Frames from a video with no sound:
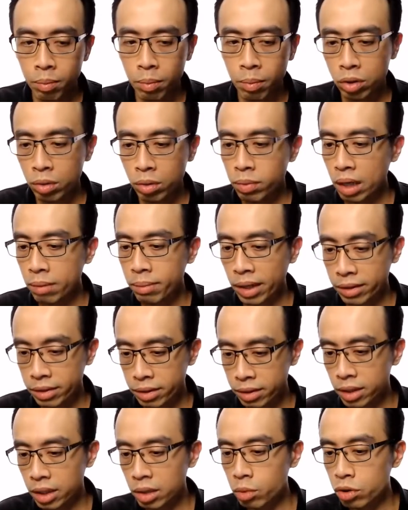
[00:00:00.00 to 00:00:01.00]
multiplied by
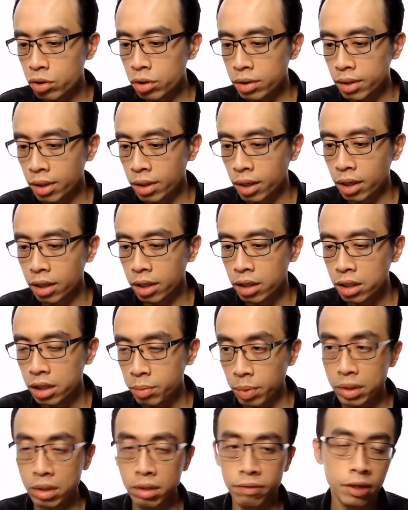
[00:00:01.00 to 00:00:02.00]
C, which is the
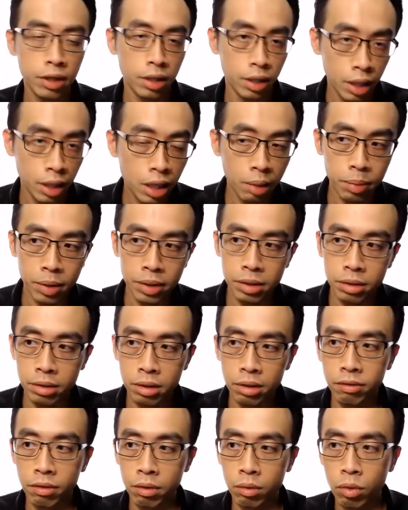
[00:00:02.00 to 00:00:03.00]
specific heat
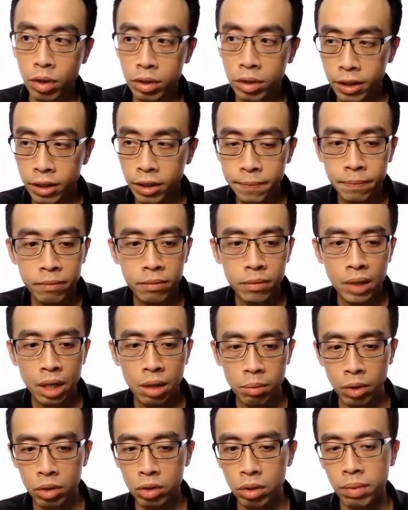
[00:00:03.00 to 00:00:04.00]
capacity for water,
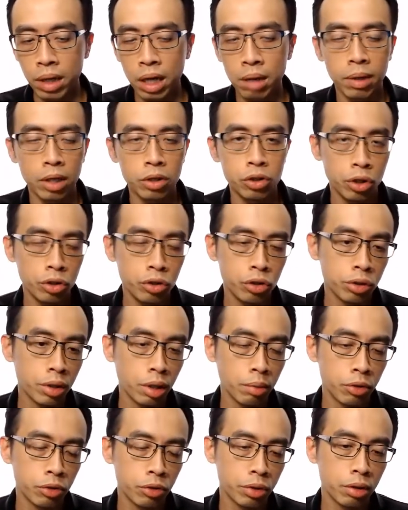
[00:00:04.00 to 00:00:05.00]
multiplied by change in
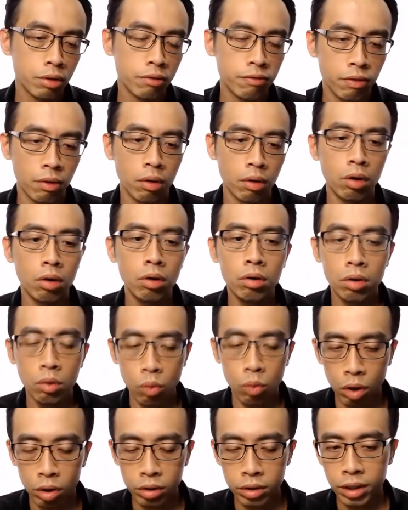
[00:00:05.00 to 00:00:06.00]
temperature for
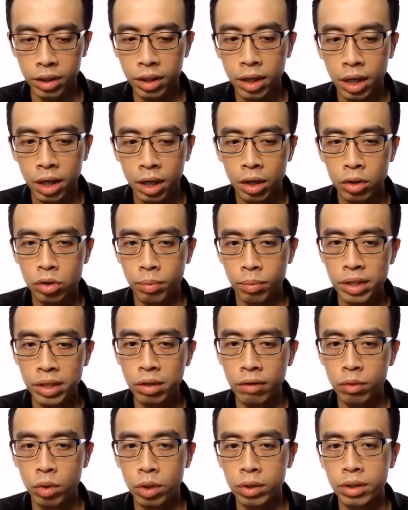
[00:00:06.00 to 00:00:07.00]
water. So mass
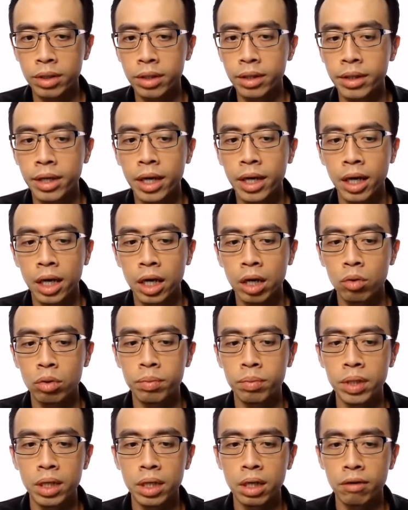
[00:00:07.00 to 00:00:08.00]
of water will
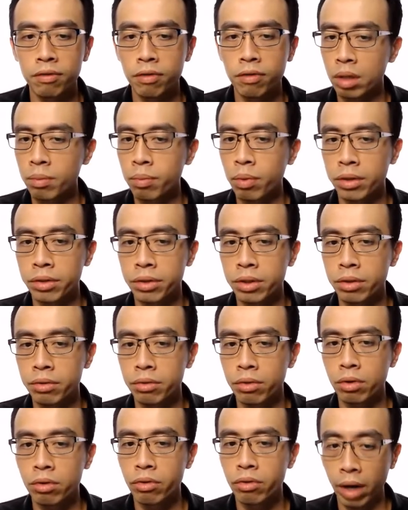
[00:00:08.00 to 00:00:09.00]
be
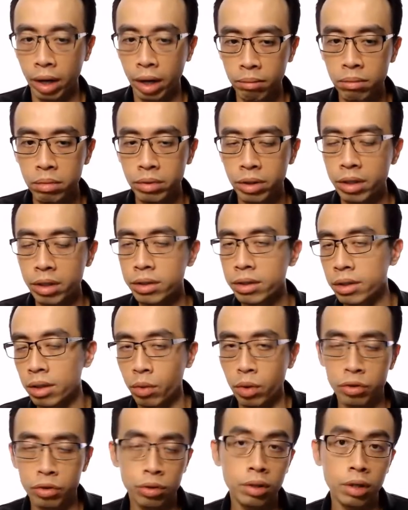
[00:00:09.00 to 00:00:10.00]
40.0 gram, because the
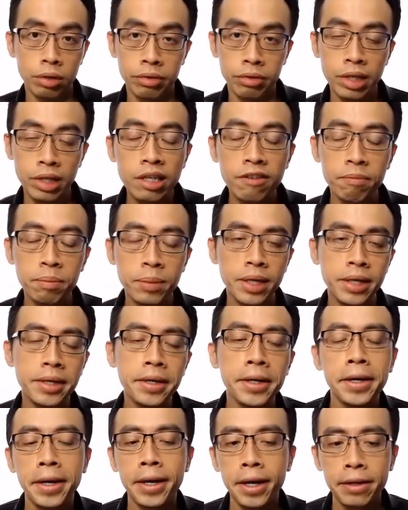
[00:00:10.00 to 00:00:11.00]
question already gives
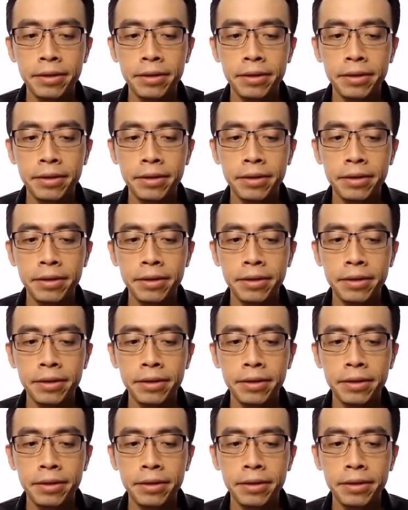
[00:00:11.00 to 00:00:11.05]
me